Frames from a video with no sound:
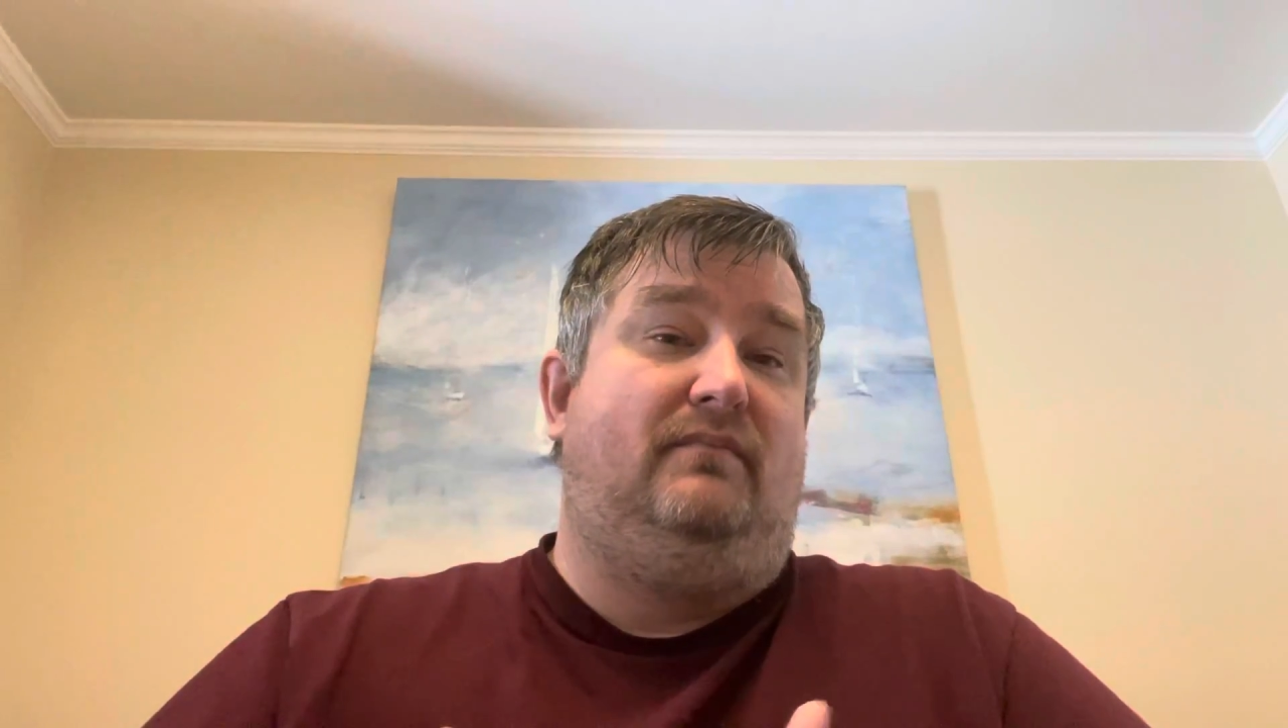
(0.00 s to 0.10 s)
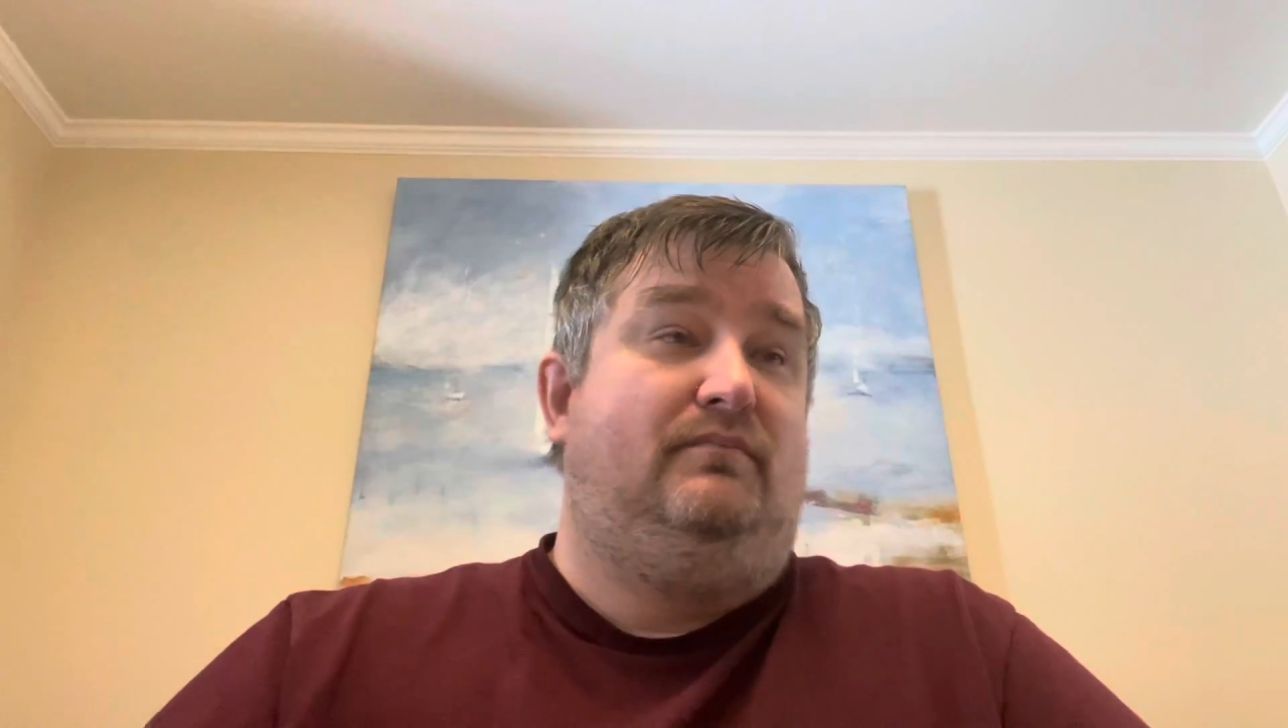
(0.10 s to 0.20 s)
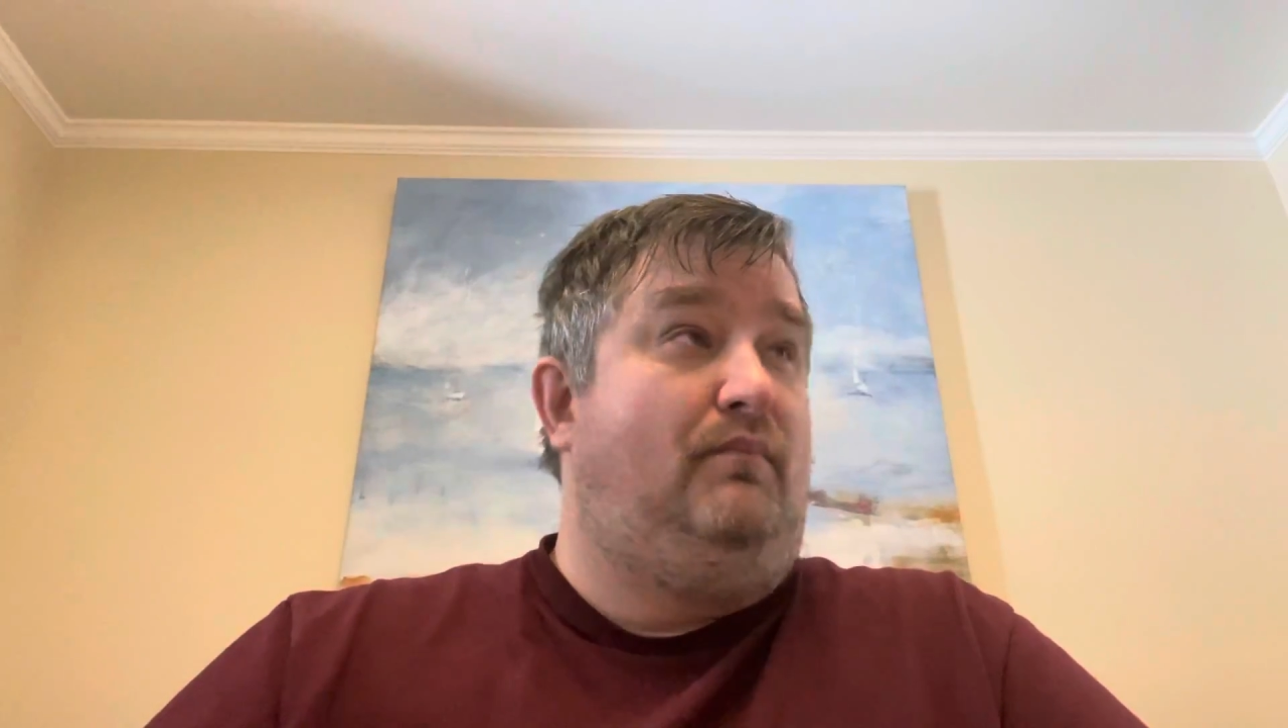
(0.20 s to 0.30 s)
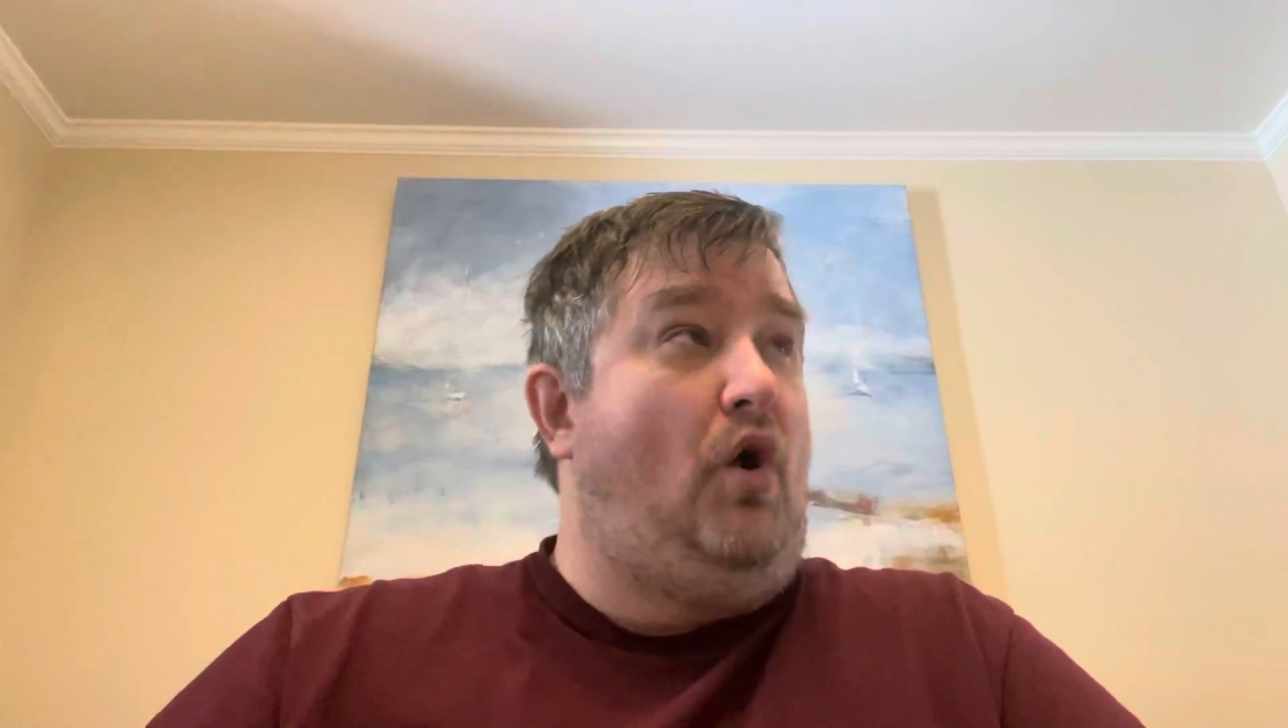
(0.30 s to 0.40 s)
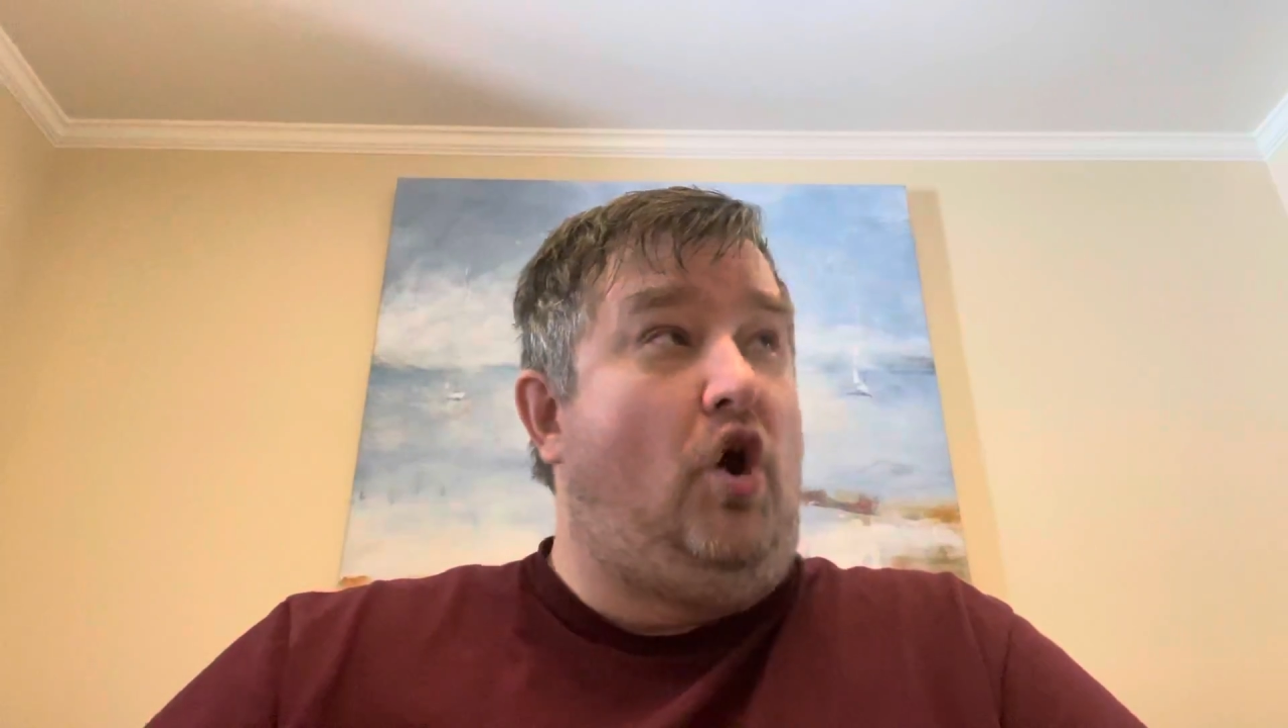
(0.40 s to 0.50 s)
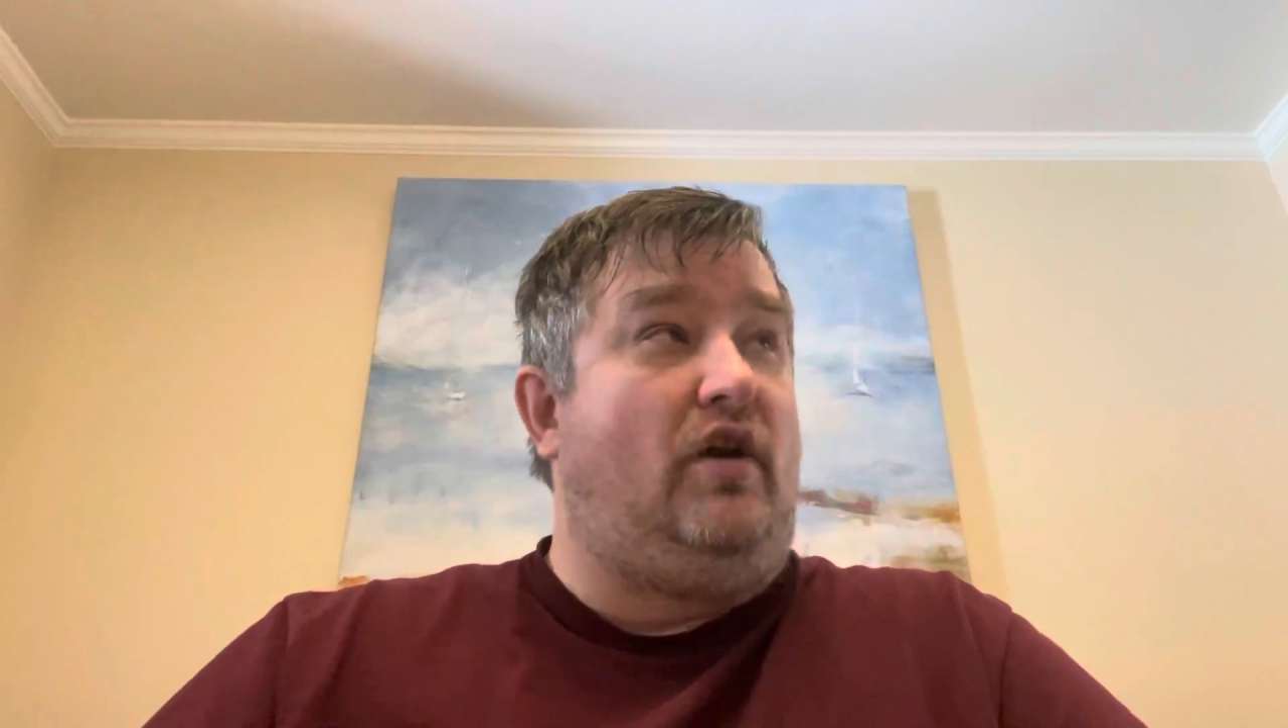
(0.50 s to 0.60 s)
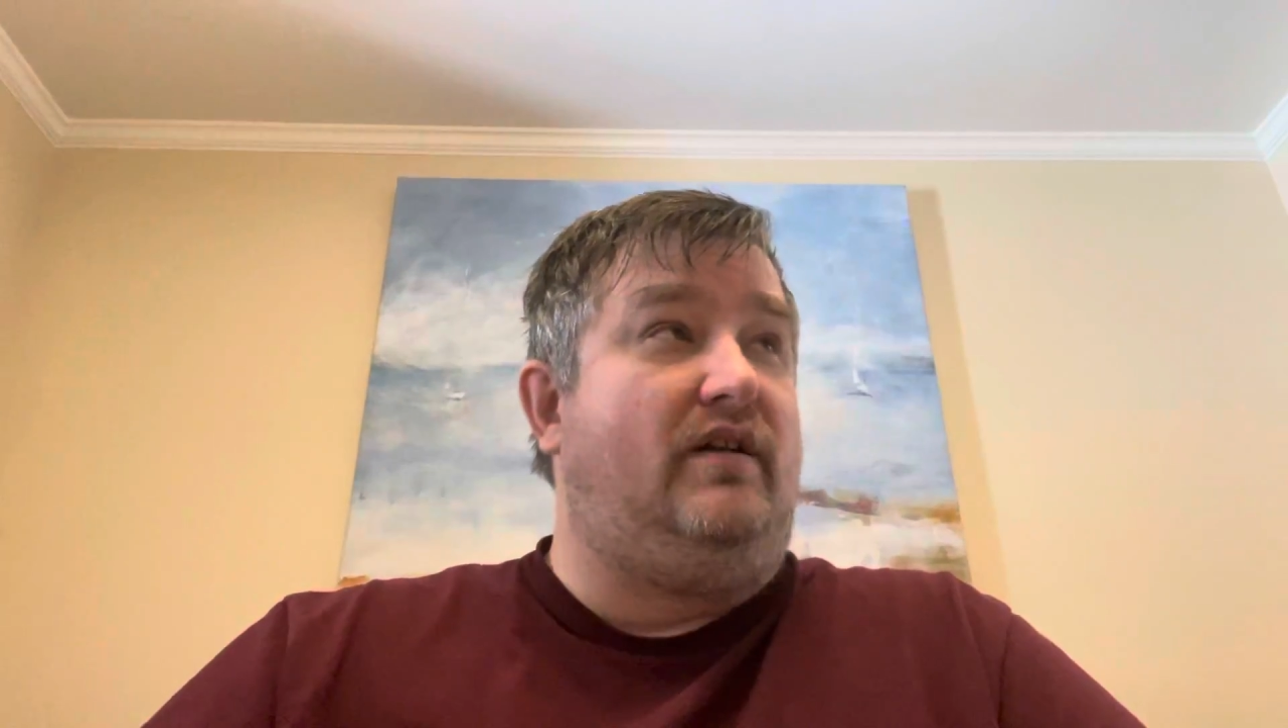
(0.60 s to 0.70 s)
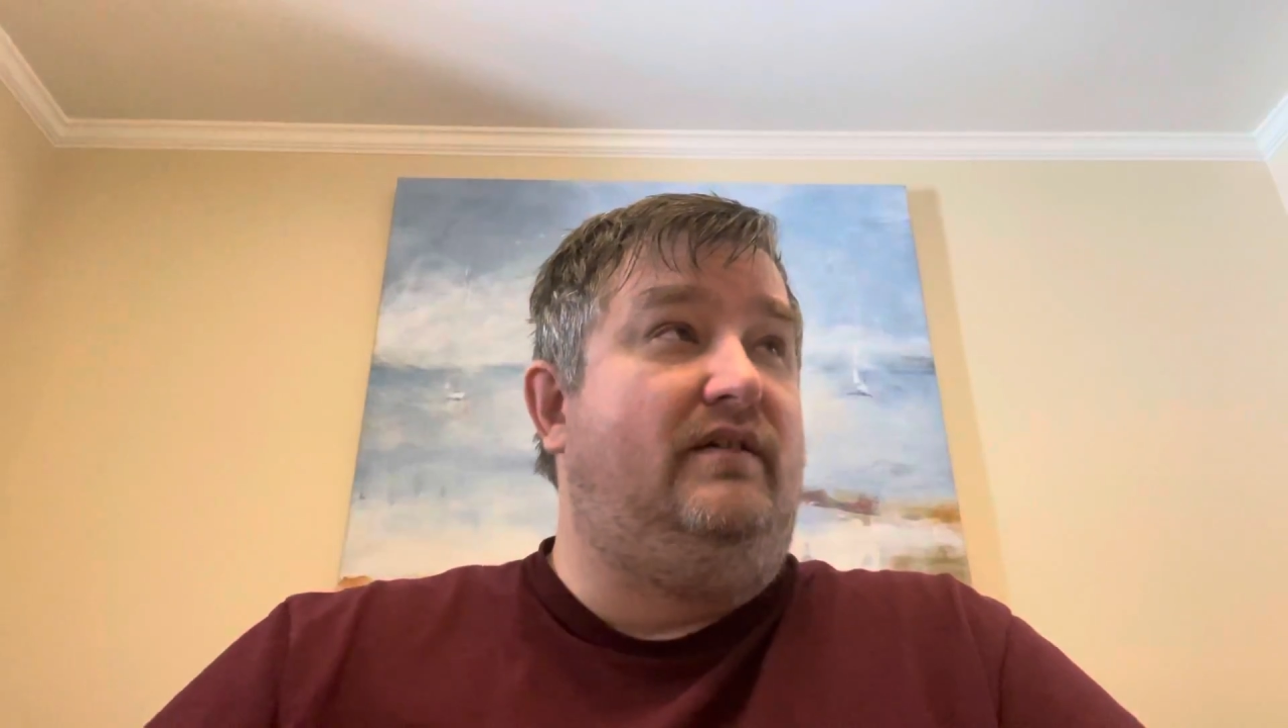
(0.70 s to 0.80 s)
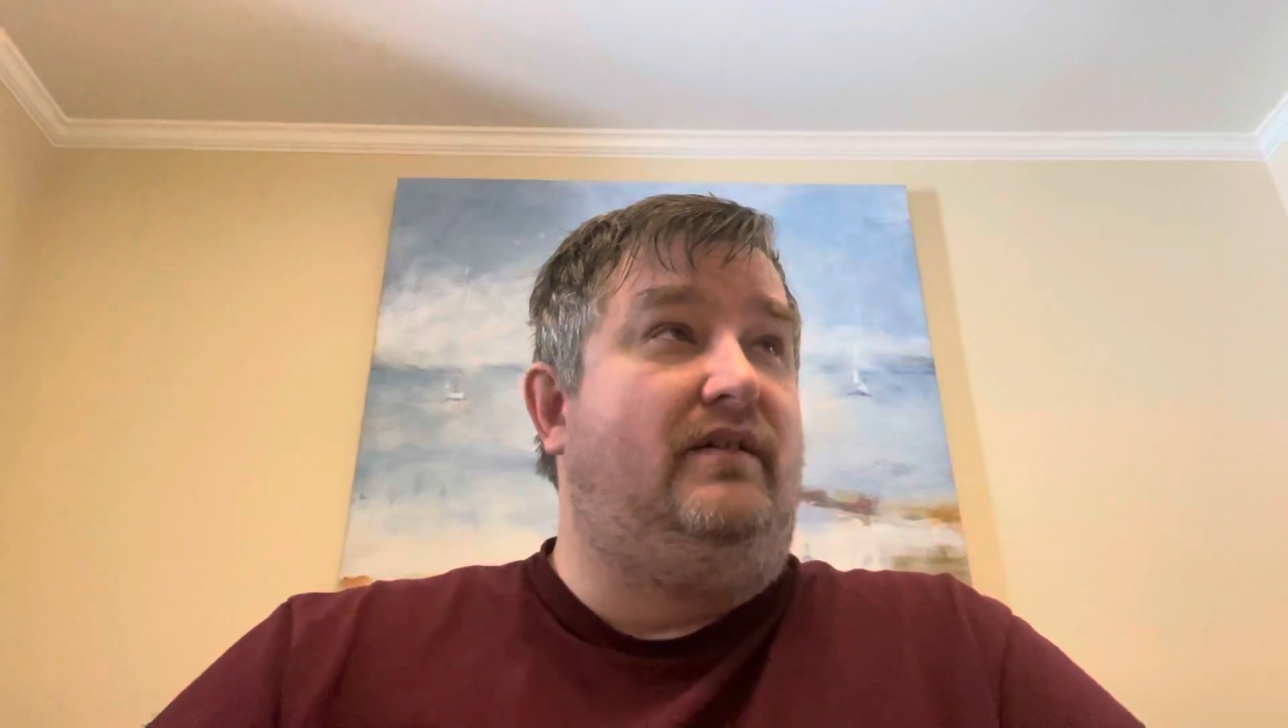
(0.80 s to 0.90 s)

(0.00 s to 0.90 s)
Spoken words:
Park,